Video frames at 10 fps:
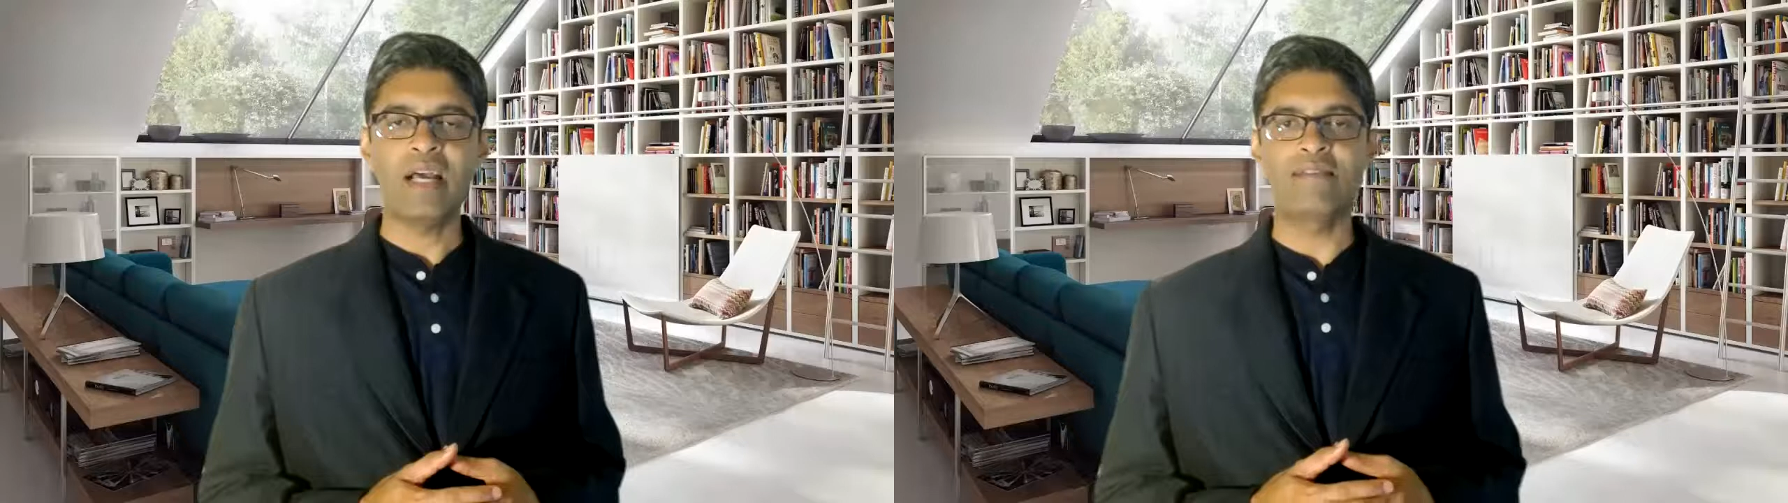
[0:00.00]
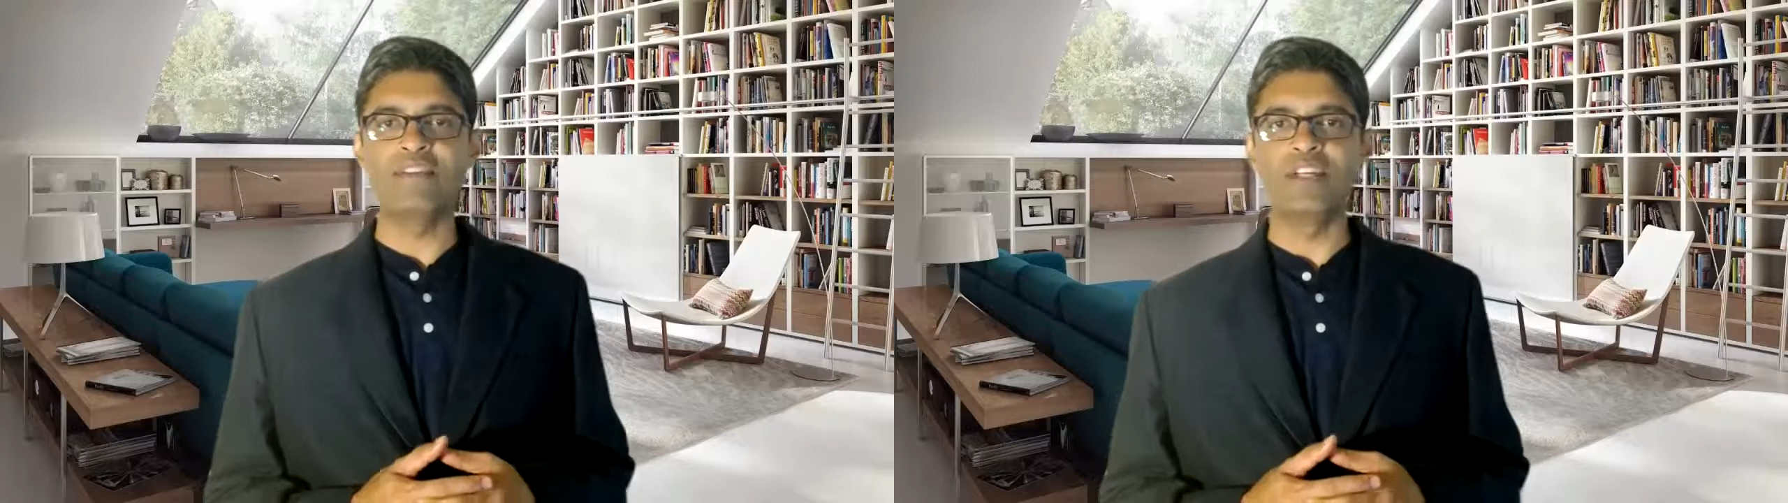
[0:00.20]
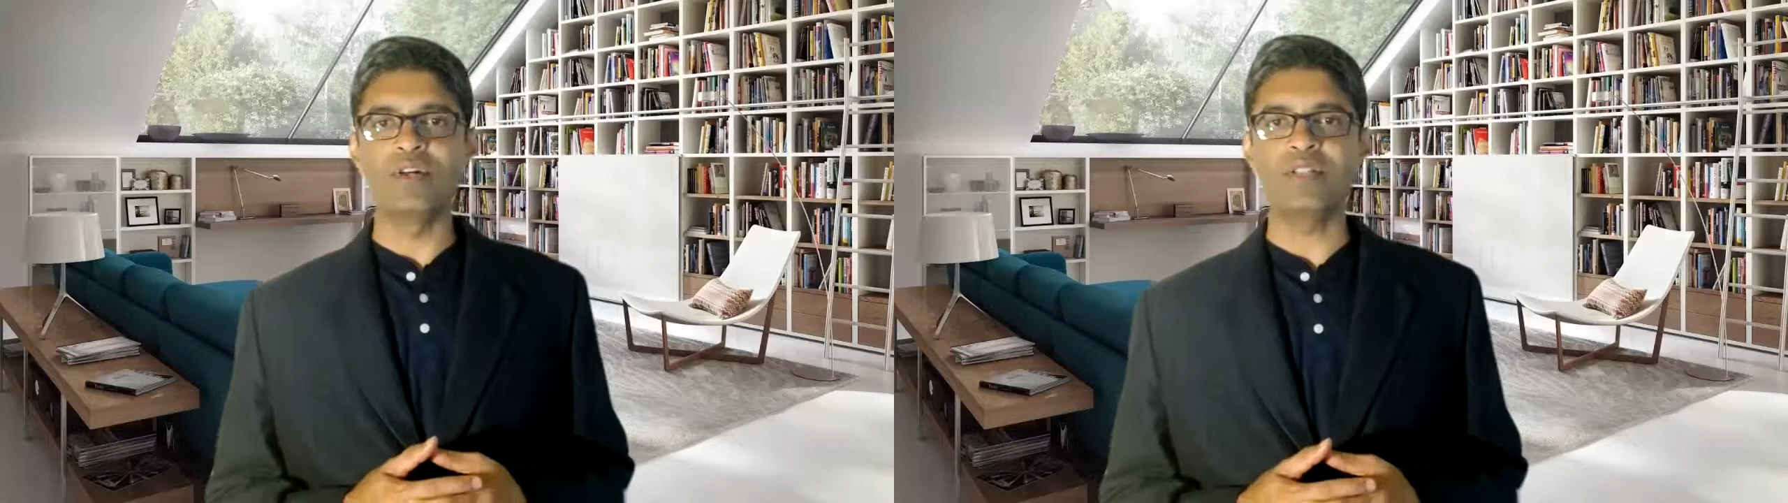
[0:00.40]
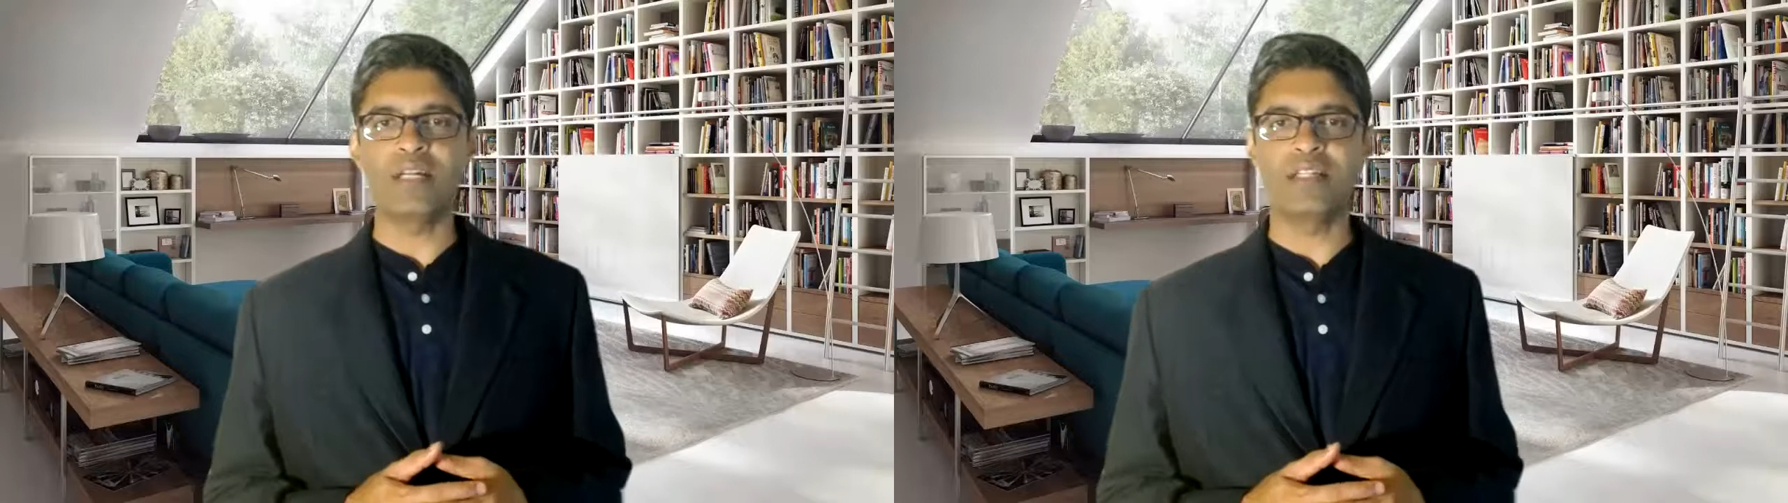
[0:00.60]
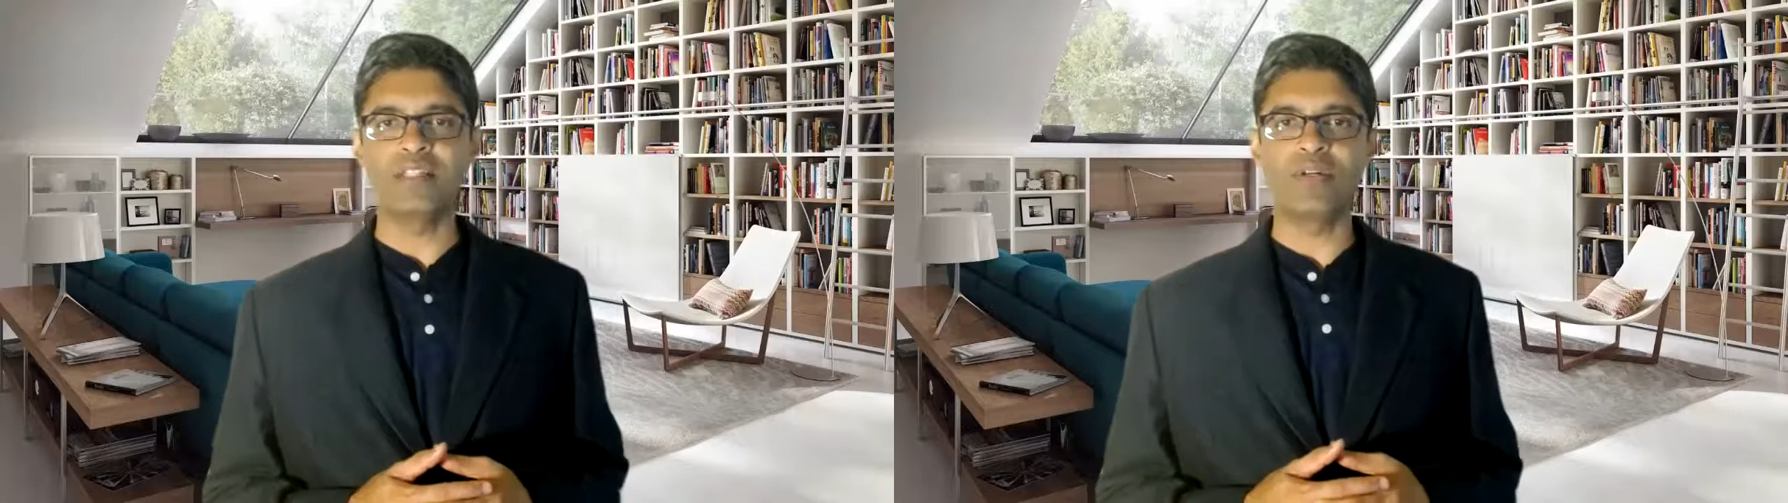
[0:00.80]
I'm Vinod,
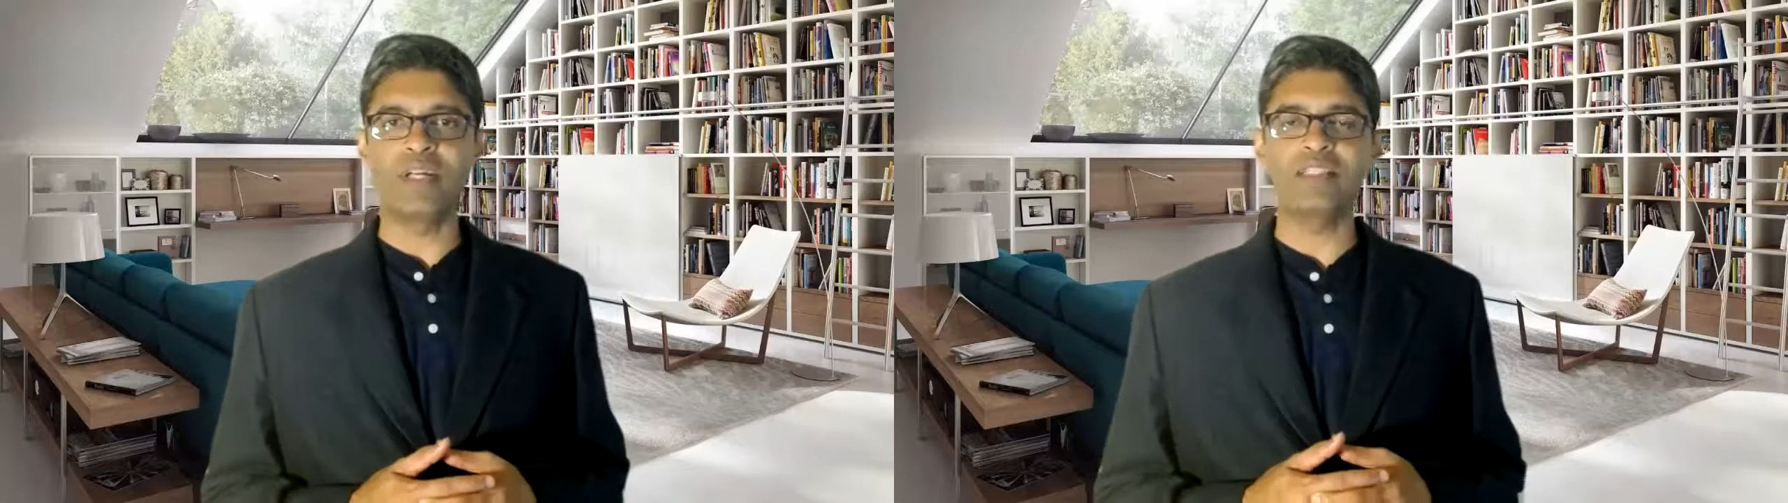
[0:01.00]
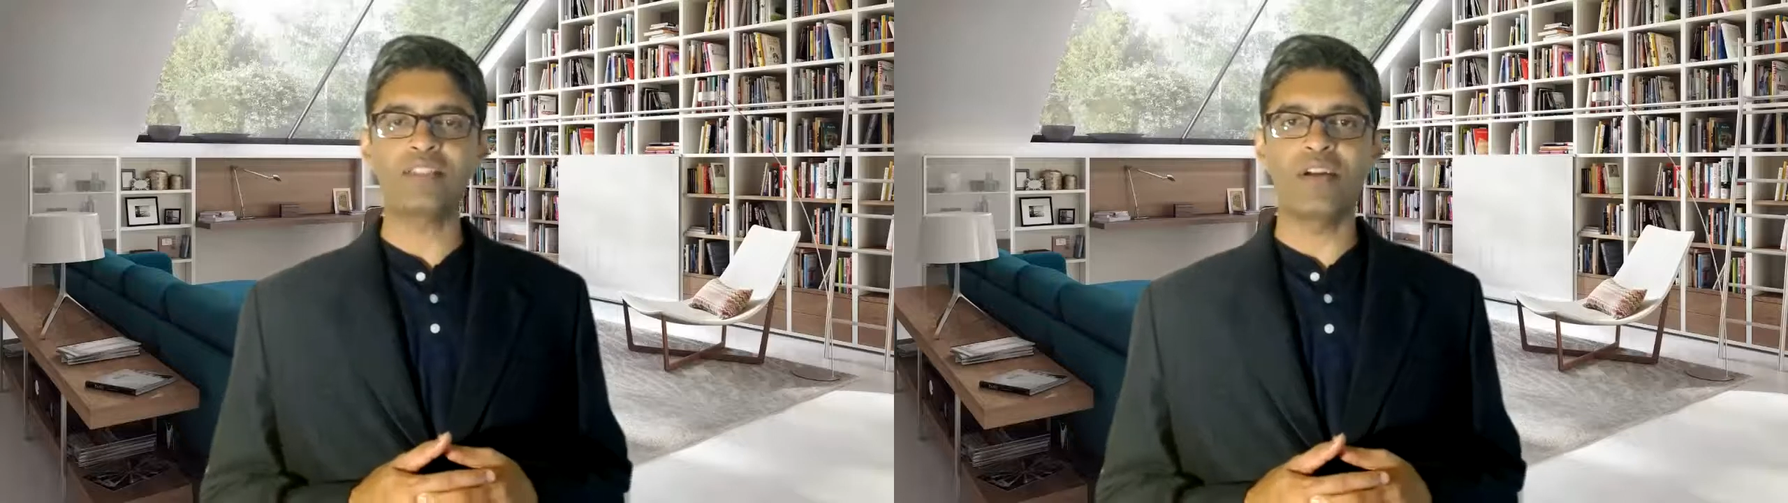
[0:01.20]
and today's